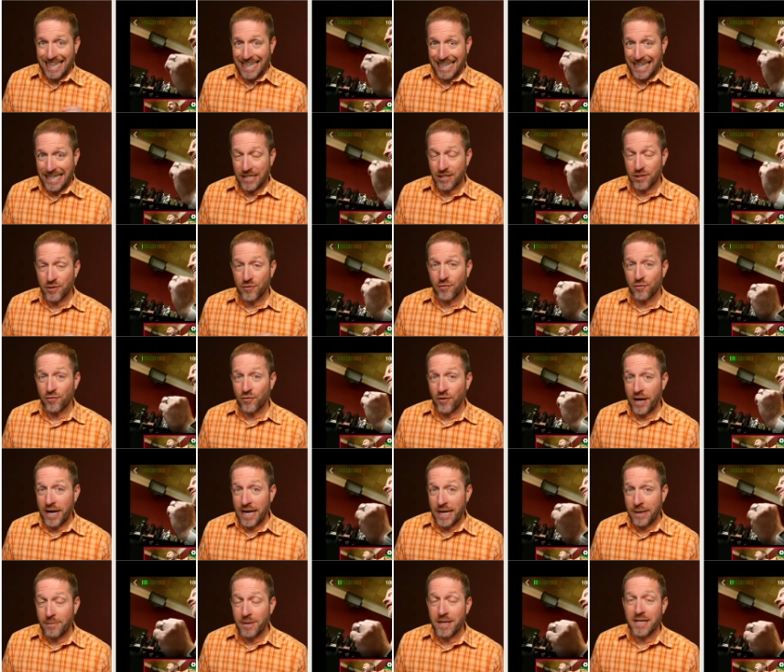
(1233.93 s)
Each
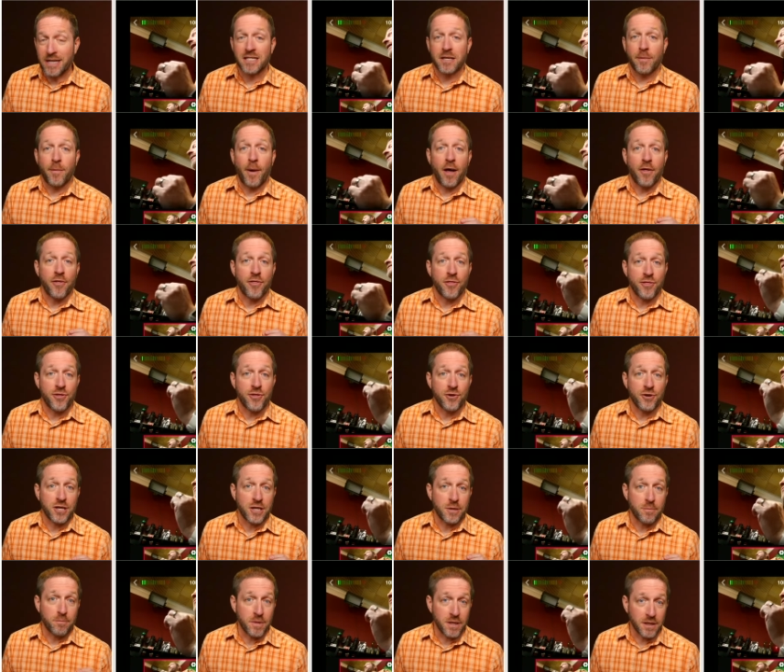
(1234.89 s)
frame is about
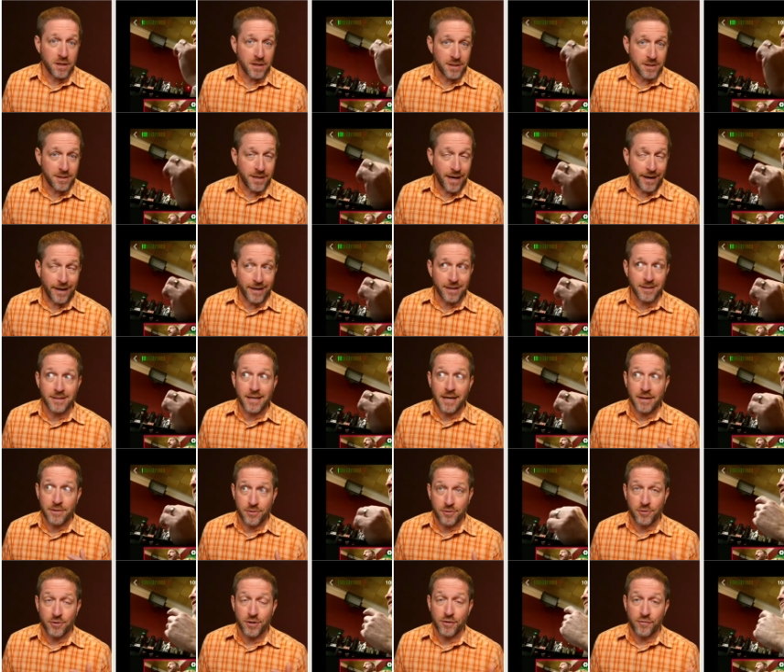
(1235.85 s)
30 milliseconds
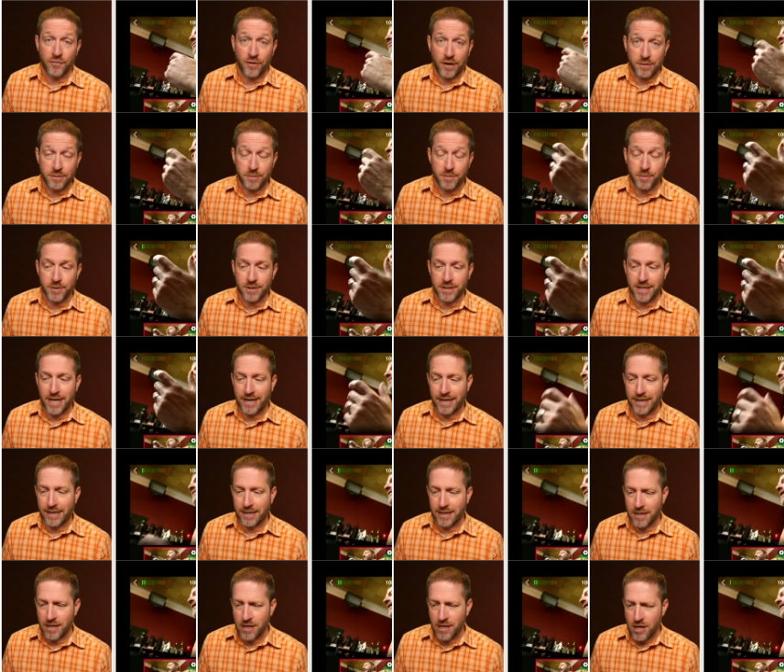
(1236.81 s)
at 30 frames per
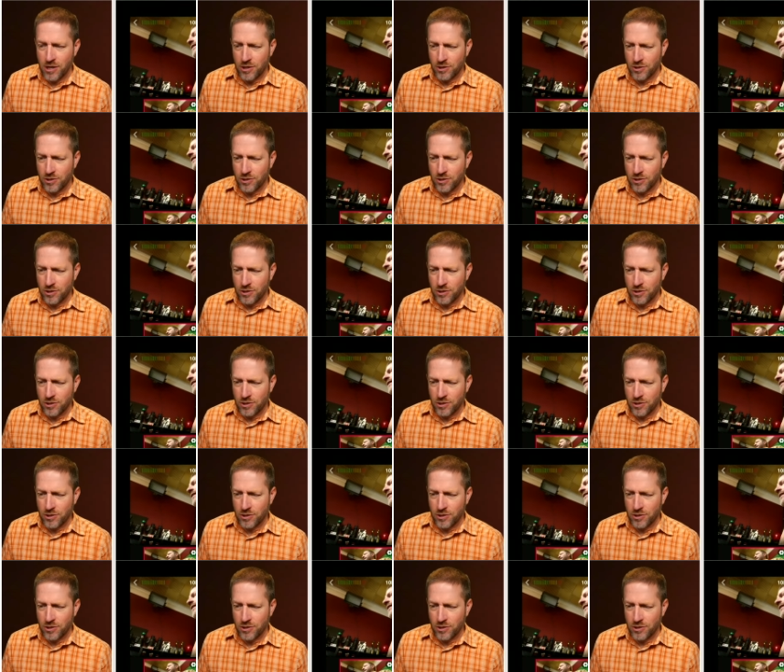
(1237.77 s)
second.